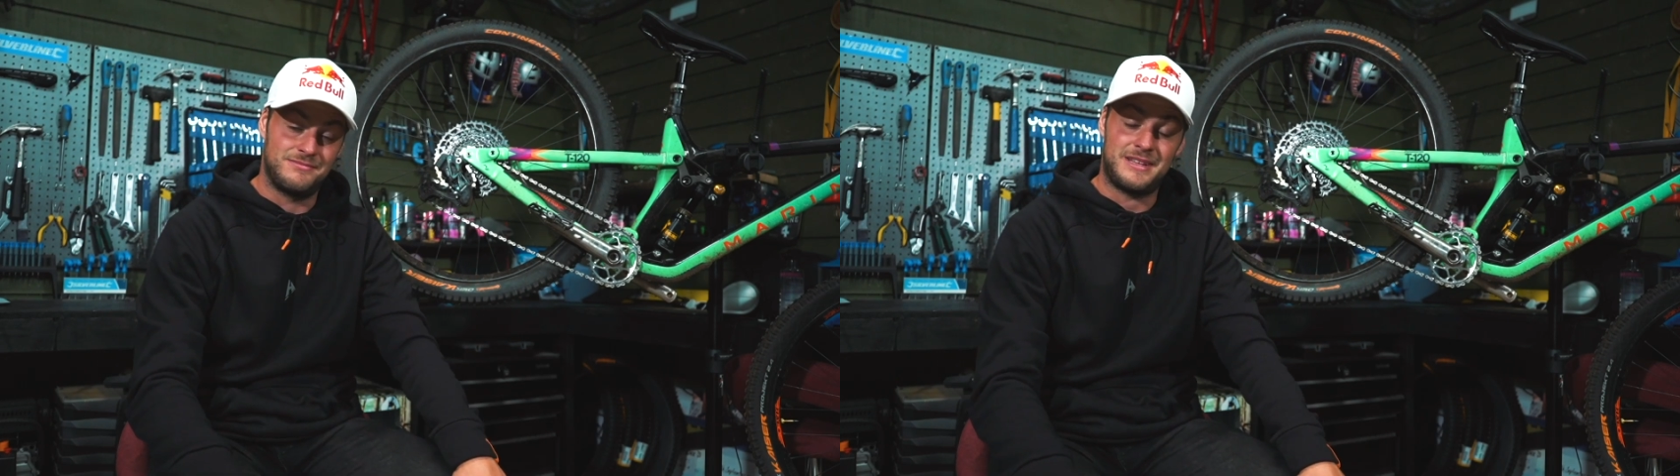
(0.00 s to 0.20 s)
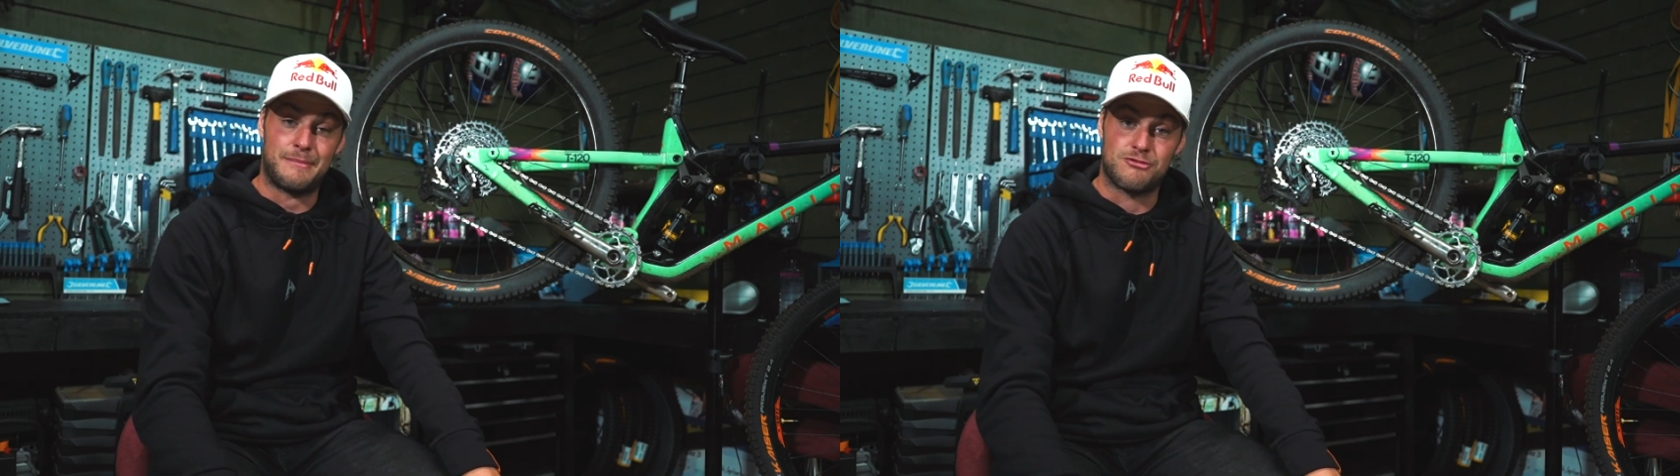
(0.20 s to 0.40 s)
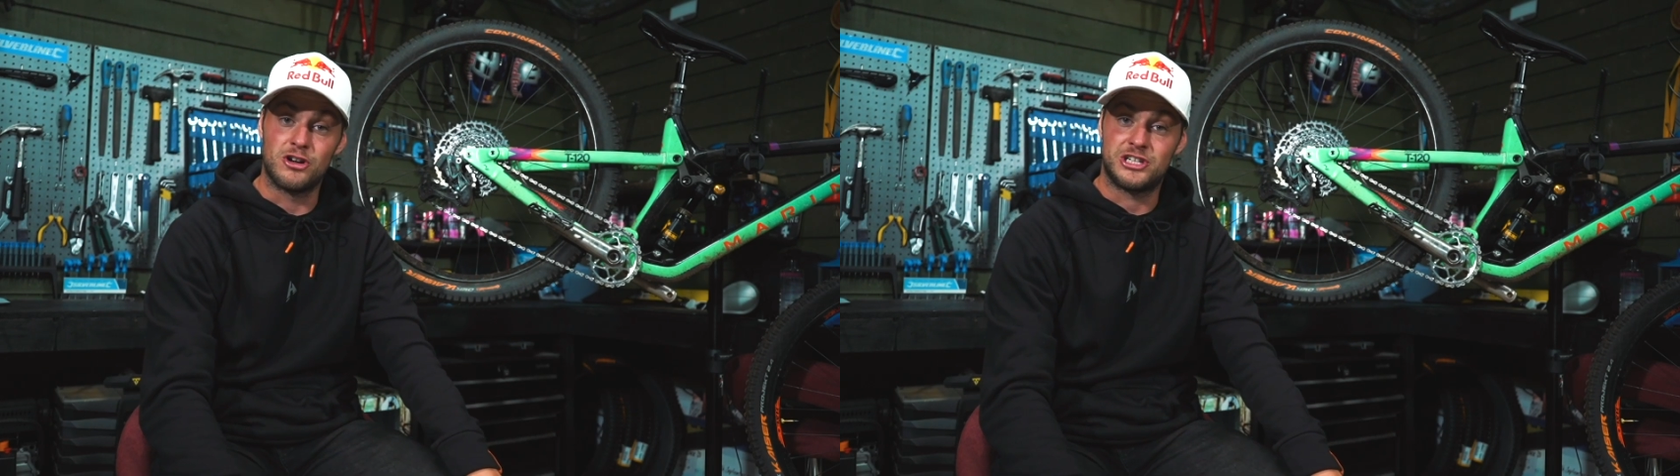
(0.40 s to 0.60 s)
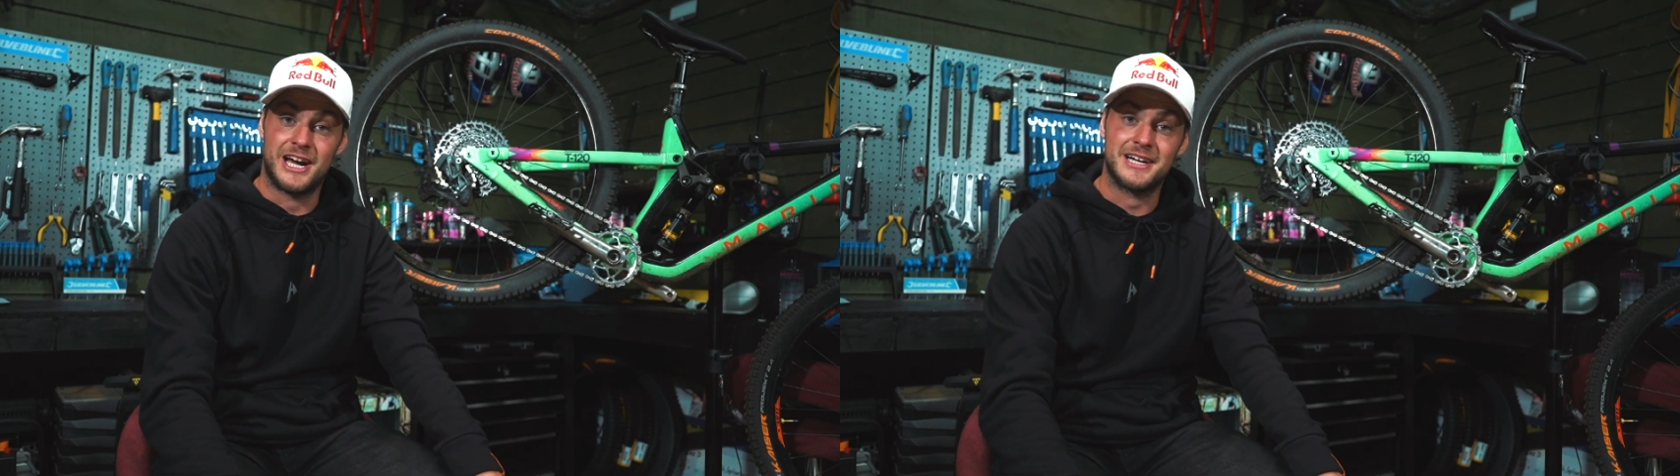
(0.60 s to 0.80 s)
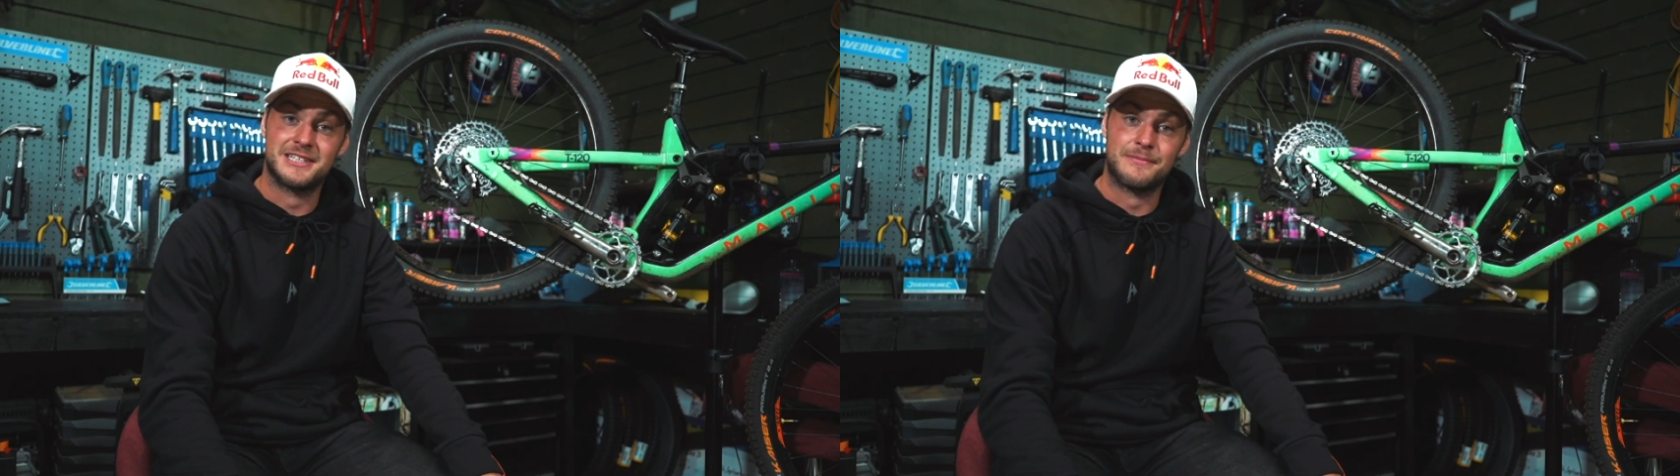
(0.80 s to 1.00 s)
that
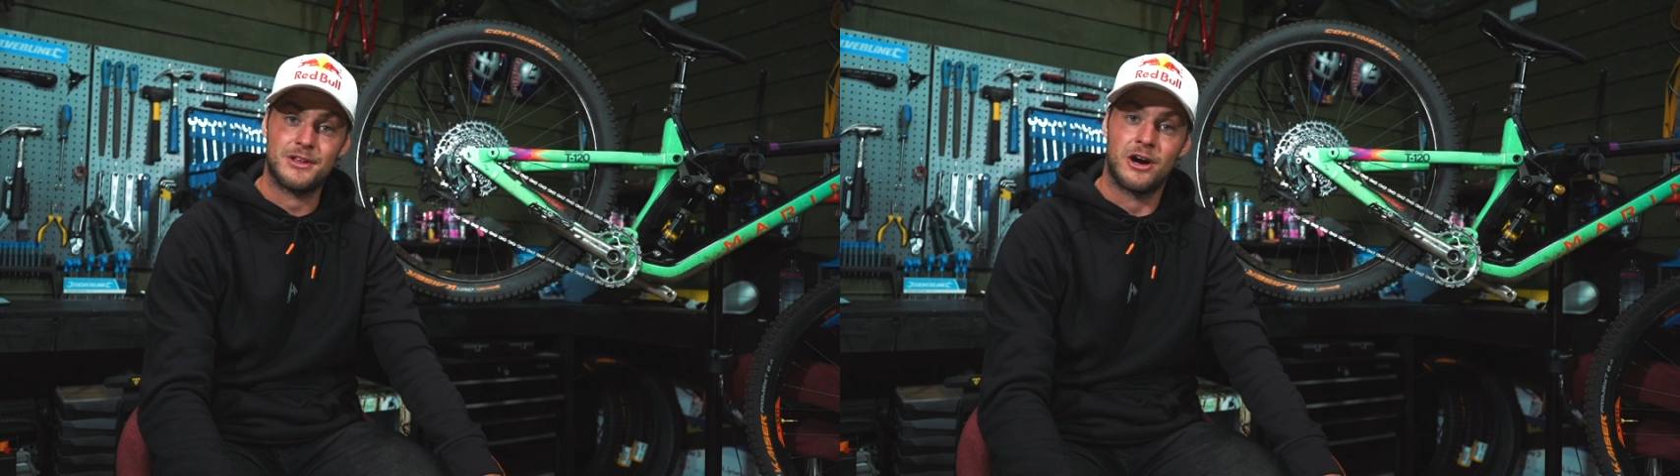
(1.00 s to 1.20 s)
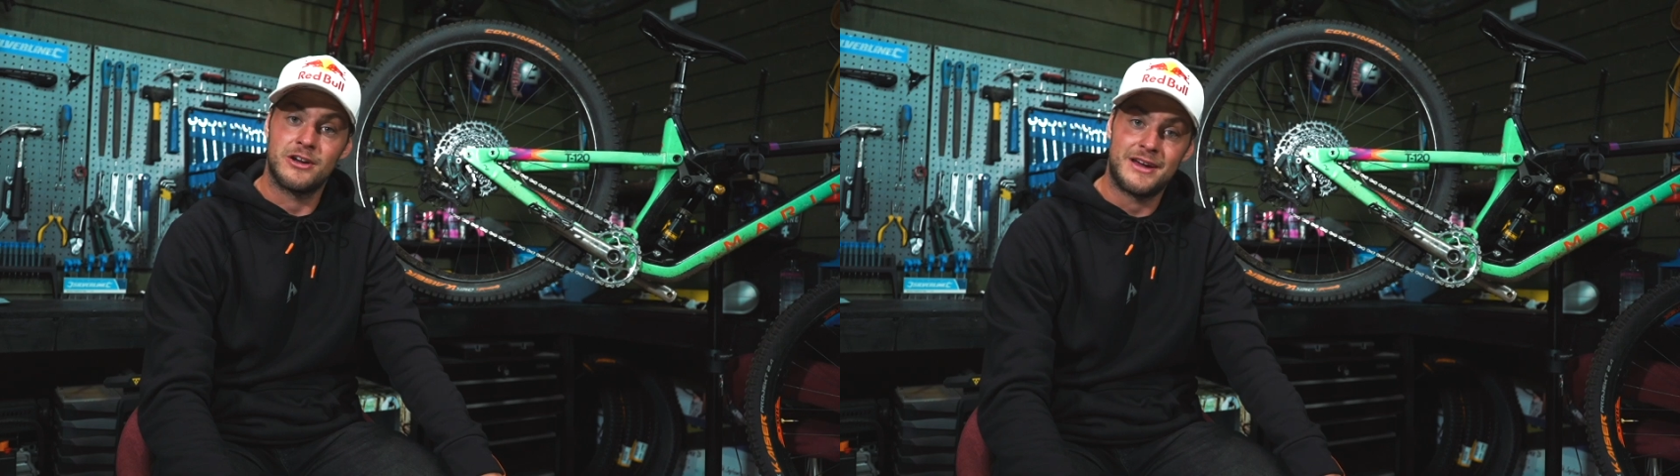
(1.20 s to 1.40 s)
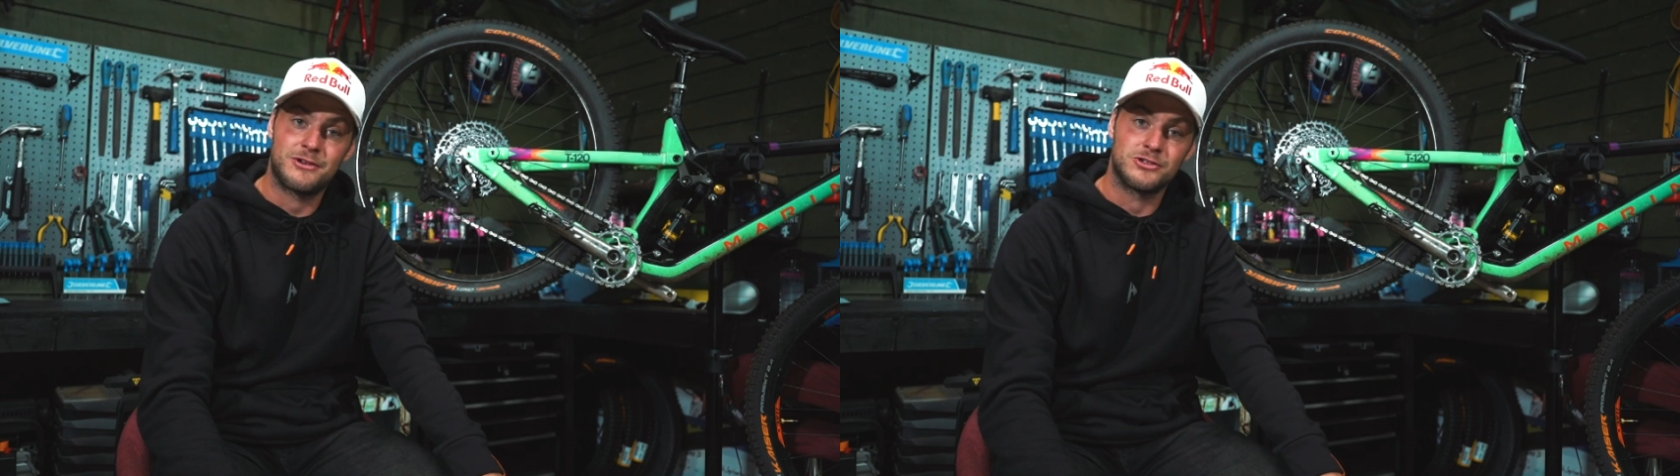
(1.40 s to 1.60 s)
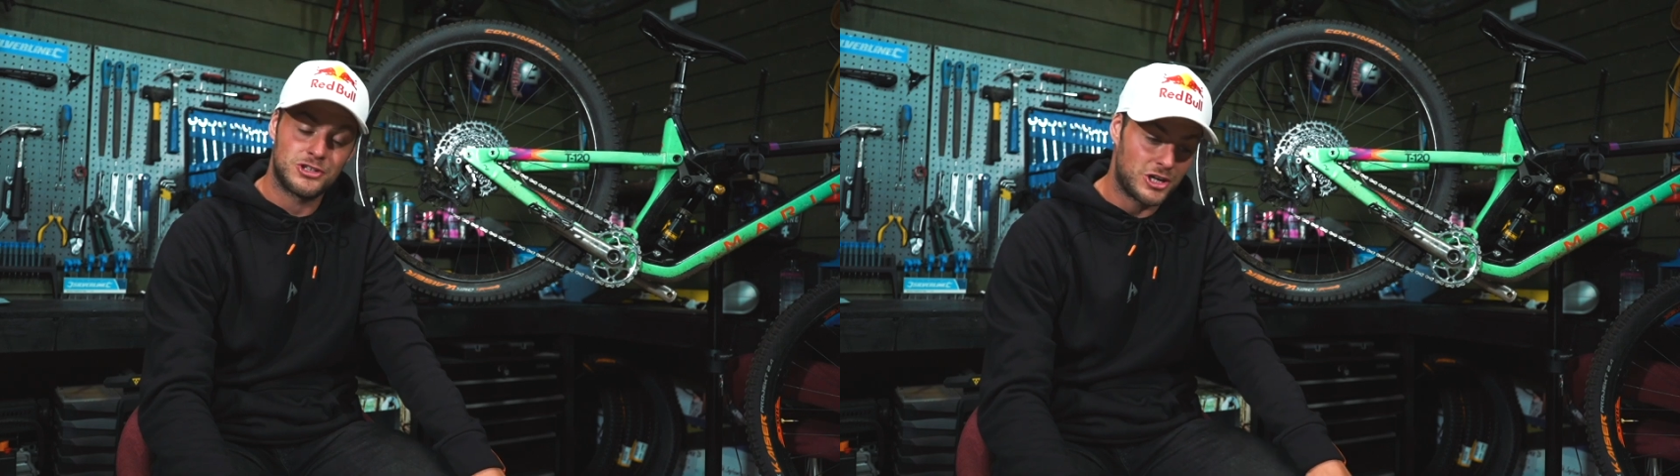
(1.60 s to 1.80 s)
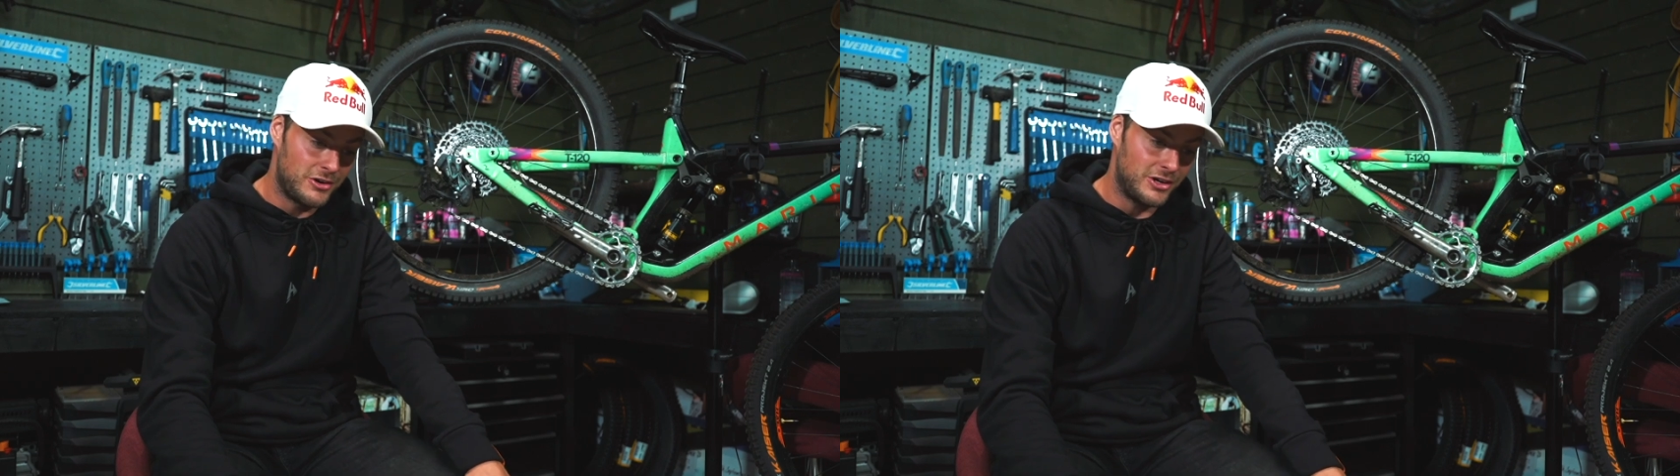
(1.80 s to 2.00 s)
project, I'd have never got
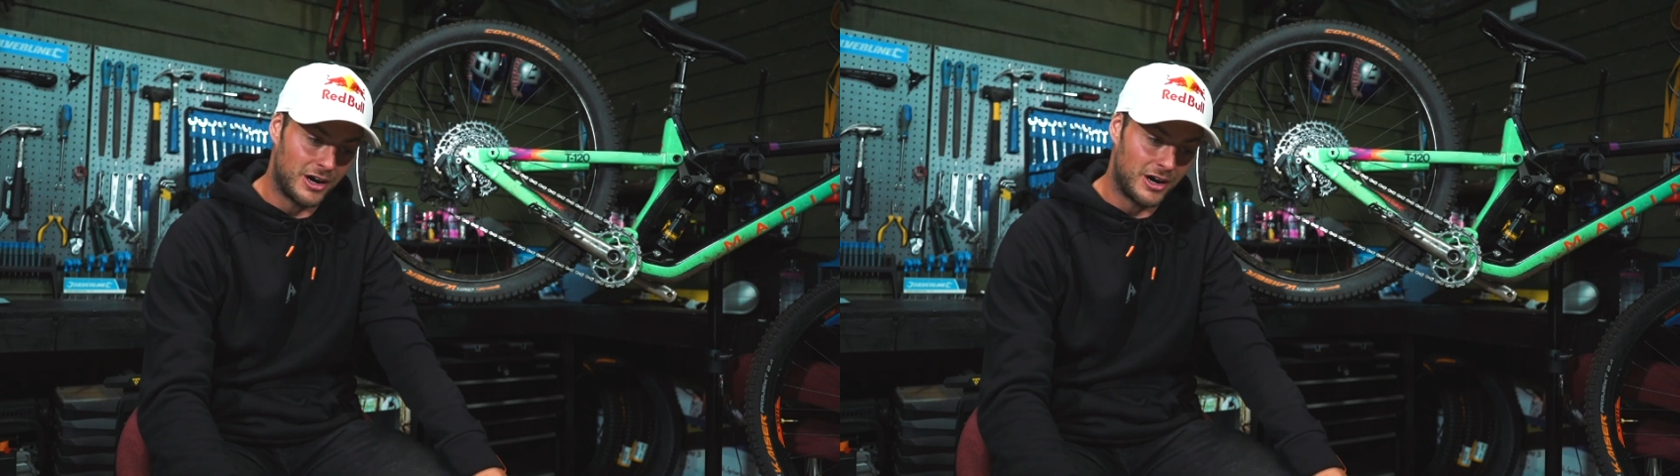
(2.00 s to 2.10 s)
to show you